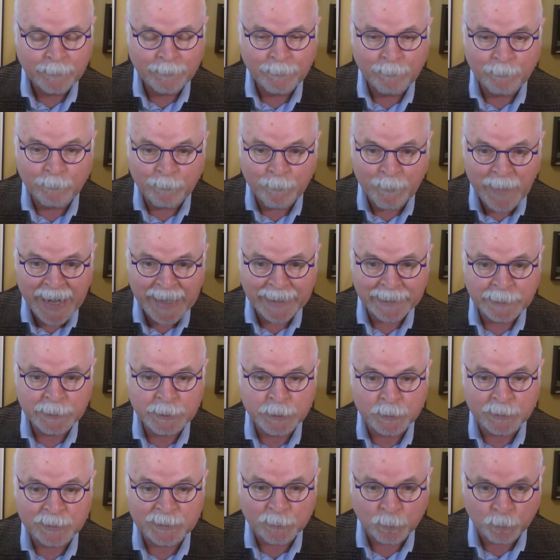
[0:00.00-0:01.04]

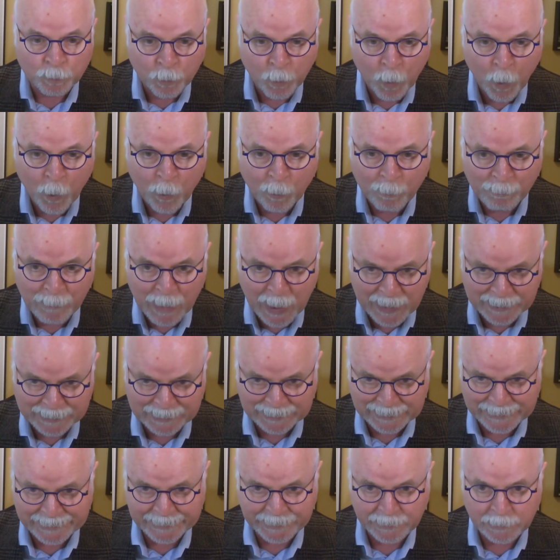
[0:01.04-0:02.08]
managers role
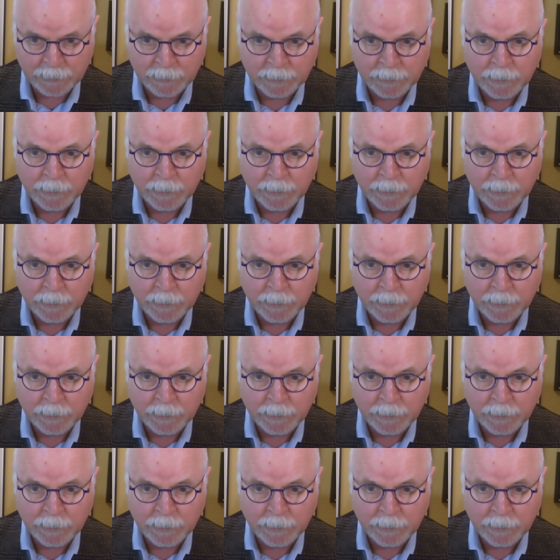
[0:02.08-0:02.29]
modeling